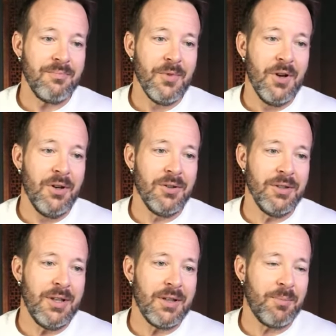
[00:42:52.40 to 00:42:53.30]
Oh,
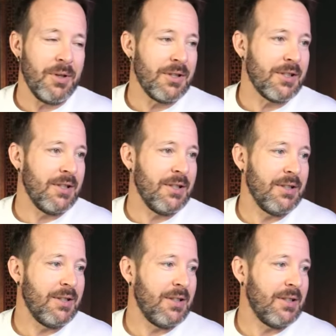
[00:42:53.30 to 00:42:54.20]
yeah, Paul's
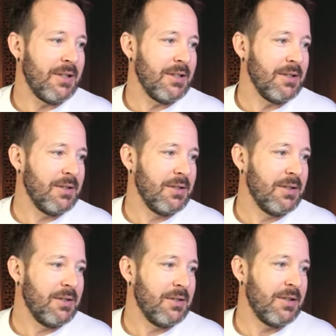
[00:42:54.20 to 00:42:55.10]
saying the
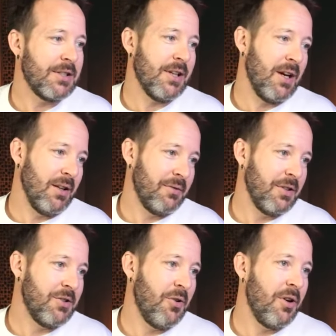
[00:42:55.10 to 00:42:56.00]
style, like
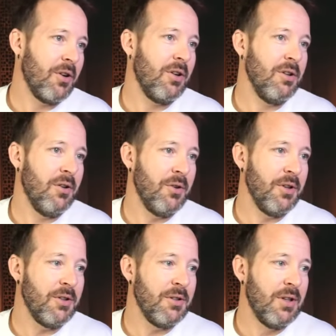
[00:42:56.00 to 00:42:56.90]
Victorian or
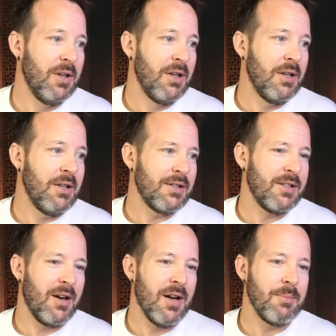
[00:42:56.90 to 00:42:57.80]
colonial, is
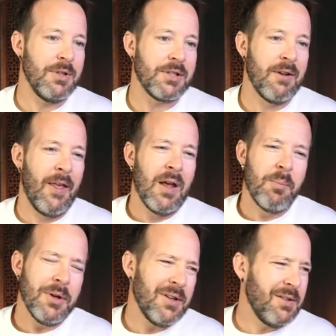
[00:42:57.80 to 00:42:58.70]
timeless.
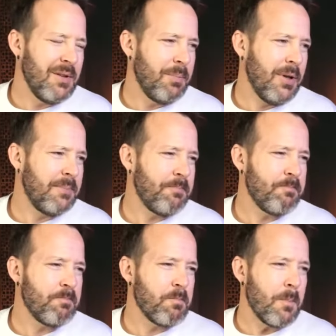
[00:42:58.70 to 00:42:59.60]
But
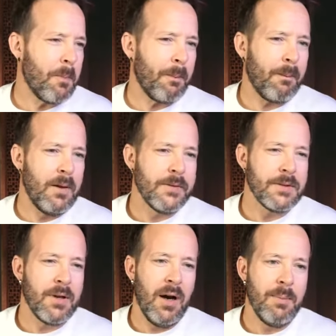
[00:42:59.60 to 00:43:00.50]
is
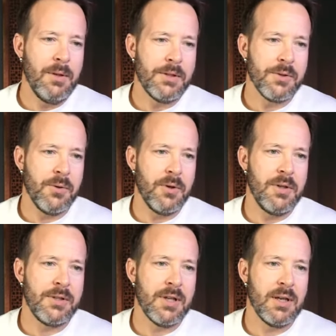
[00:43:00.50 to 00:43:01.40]
it timeless, or
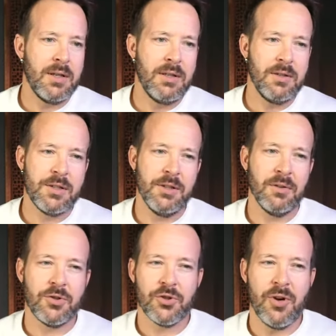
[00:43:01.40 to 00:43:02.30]
is that still
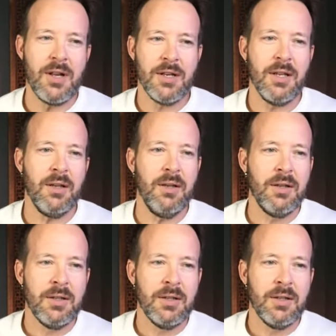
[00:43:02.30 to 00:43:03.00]
trendy?